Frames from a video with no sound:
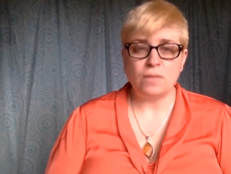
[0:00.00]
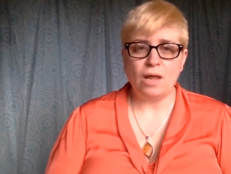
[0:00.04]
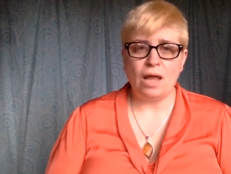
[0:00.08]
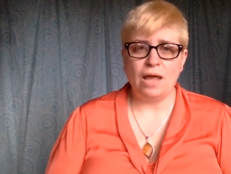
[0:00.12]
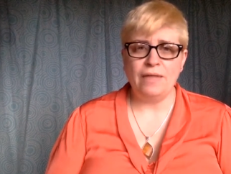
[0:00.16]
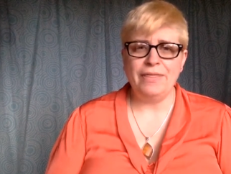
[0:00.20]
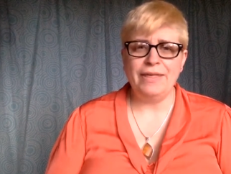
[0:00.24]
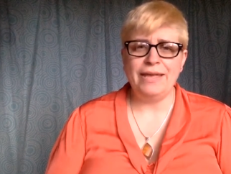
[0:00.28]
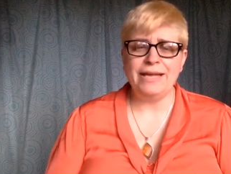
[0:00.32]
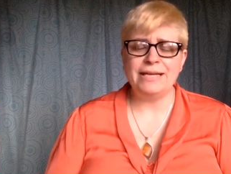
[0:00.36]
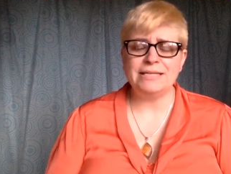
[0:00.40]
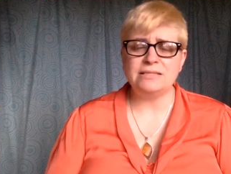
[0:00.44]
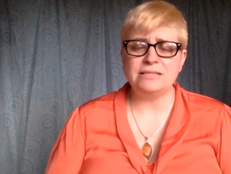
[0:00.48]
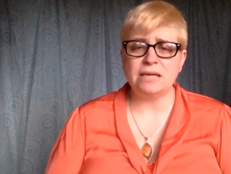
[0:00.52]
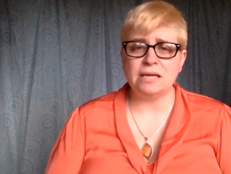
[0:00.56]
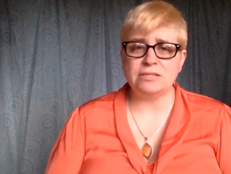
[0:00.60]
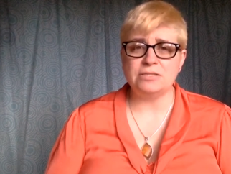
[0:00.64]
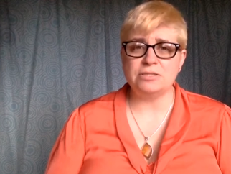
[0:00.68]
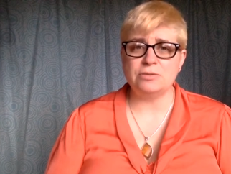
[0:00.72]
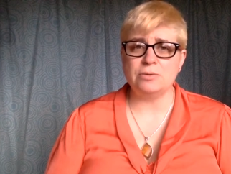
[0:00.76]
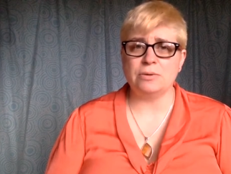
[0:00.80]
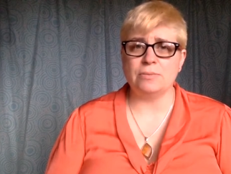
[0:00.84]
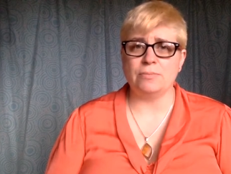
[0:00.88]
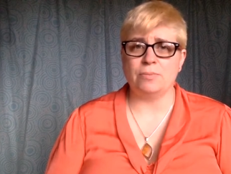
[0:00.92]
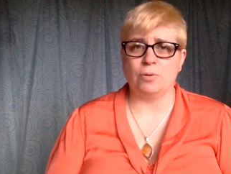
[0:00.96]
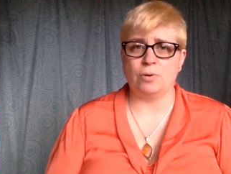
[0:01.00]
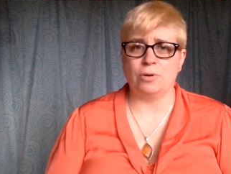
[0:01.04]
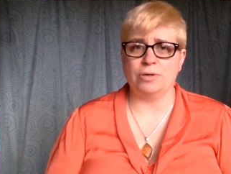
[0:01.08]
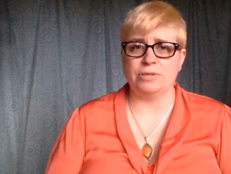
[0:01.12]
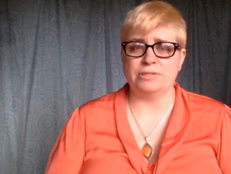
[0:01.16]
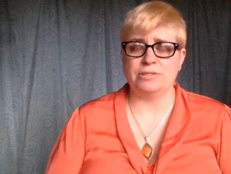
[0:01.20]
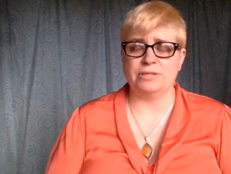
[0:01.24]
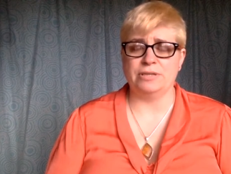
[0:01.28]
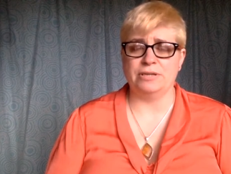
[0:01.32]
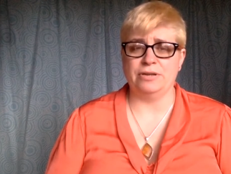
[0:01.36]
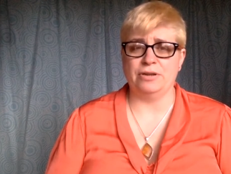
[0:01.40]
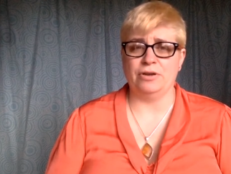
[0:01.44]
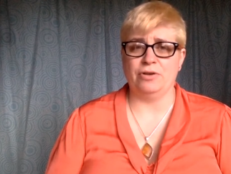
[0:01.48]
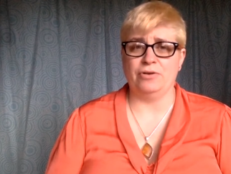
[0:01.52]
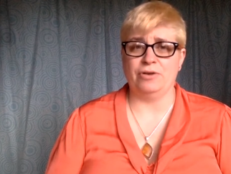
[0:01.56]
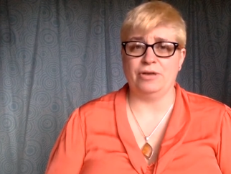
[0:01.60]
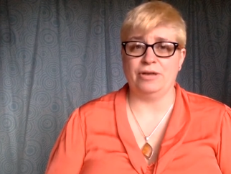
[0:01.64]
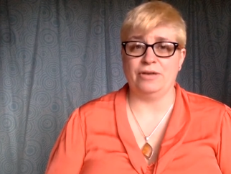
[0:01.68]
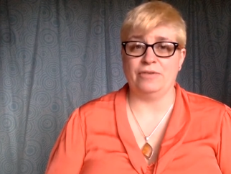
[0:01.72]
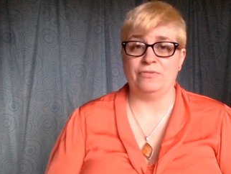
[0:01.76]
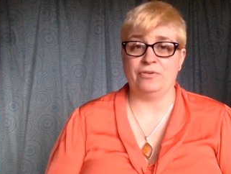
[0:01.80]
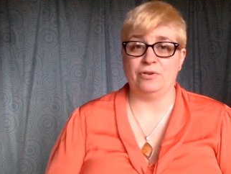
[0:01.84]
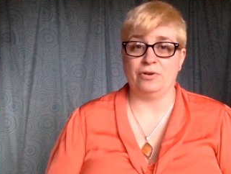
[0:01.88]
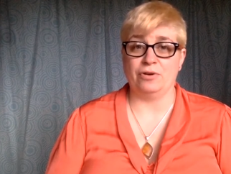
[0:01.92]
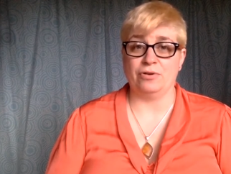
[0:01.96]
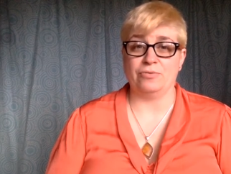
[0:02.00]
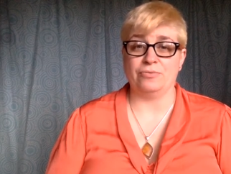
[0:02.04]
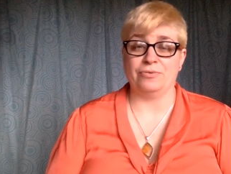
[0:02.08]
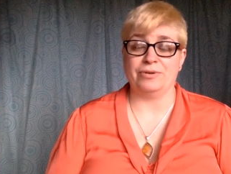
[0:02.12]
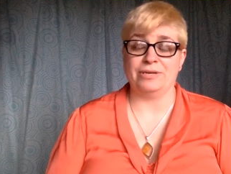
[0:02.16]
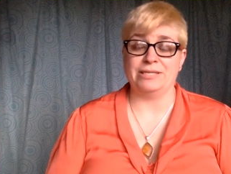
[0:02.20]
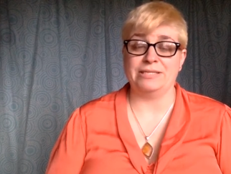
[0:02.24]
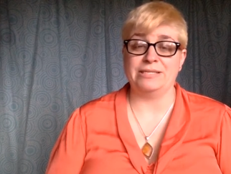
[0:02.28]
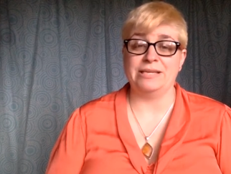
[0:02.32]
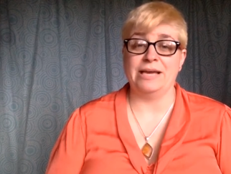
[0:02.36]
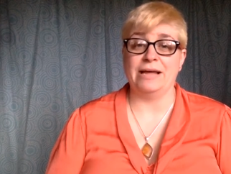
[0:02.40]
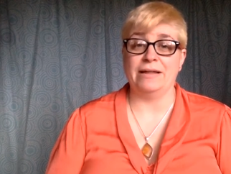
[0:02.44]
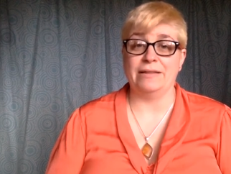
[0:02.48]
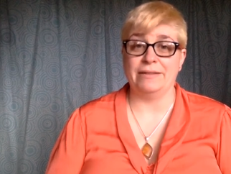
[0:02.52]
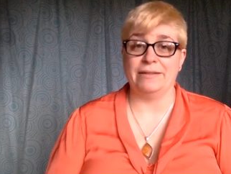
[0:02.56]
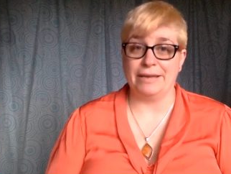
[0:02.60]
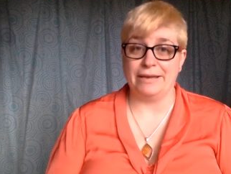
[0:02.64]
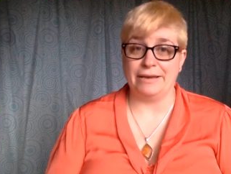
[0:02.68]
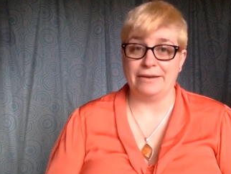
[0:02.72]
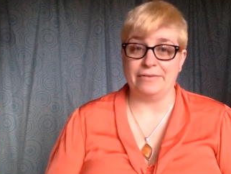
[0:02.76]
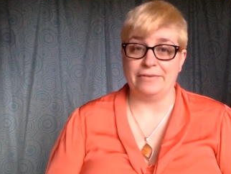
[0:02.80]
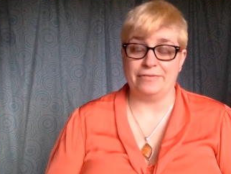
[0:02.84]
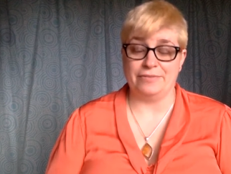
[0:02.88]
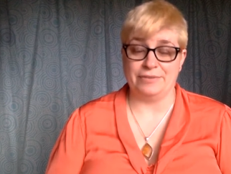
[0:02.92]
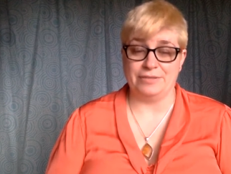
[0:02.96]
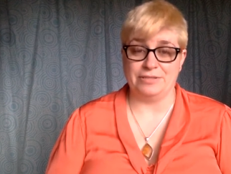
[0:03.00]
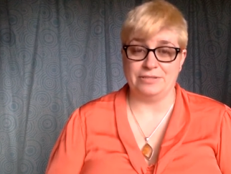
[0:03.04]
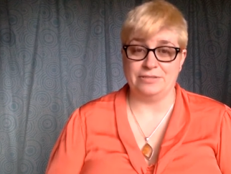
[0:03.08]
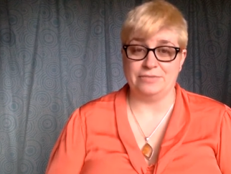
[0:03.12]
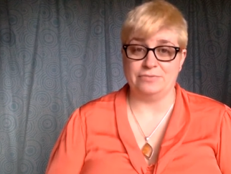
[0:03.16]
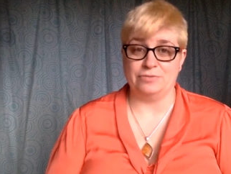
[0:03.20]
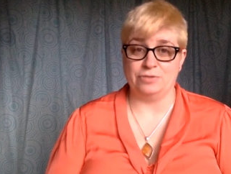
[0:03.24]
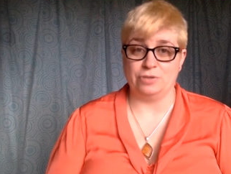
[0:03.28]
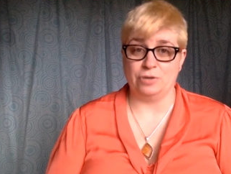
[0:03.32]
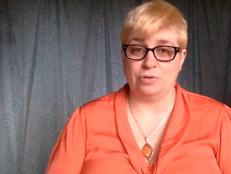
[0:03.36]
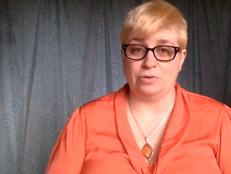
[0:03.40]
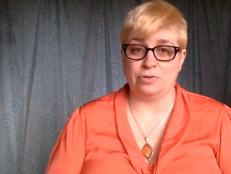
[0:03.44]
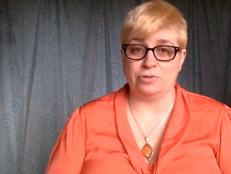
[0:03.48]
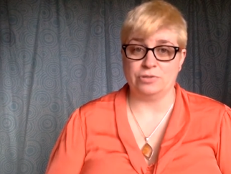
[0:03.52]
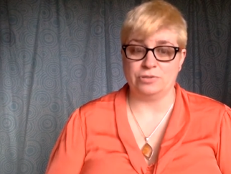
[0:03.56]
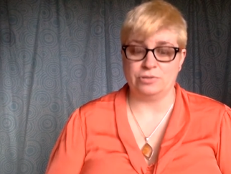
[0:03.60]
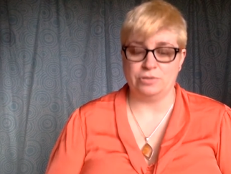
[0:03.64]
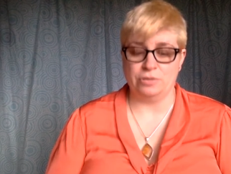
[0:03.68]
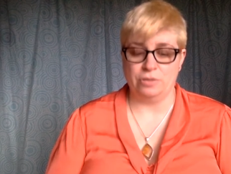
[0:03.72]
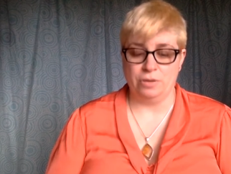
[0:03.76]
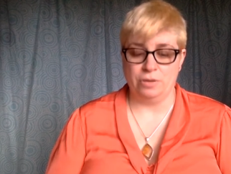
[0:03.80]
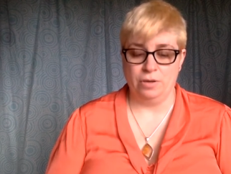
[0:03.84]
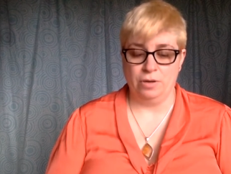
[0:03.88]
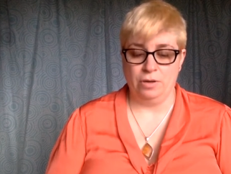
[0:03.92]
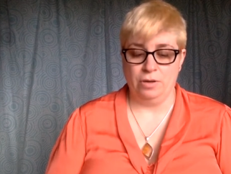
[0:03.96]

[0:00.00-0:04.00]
I think it's also important to note if you're retelling offensive jokes.